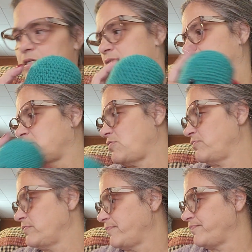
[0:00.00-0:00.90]

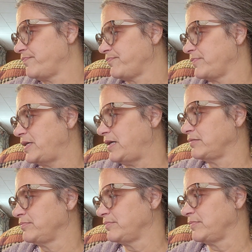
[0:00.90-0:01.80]
So, yeah.
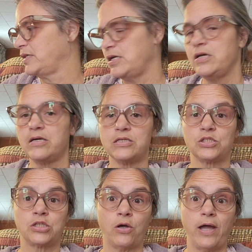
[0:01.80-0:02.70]

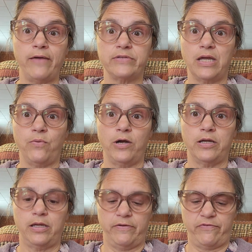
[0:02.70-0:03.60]
So I have to get
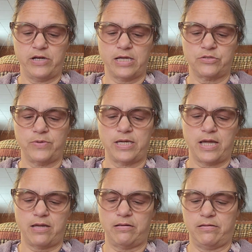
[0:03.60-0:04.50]
working for next
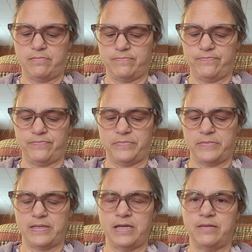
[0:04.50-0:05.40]
weekend,
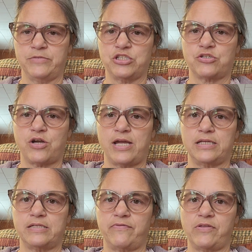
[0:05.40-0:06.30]
and I'm just trying
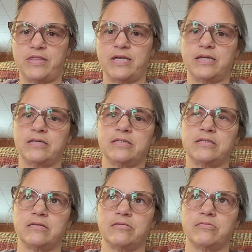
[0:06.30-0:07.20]
different
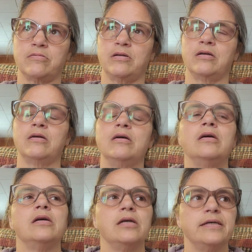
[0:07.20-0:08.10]
things.
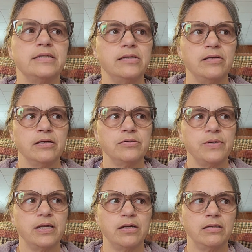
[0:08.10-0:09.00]
Is it next
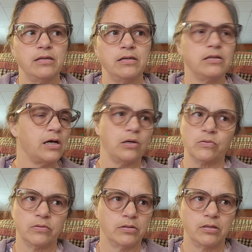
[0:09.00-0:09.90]
weekend? No.
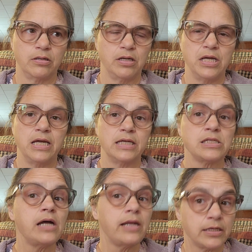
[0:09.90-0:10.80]
It's
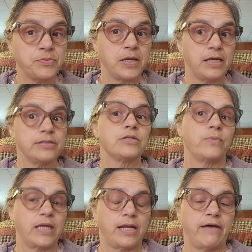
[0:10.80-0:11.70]
not next weekend, it's the
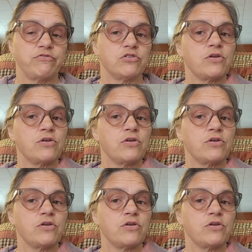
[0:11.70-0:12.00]
weekend after.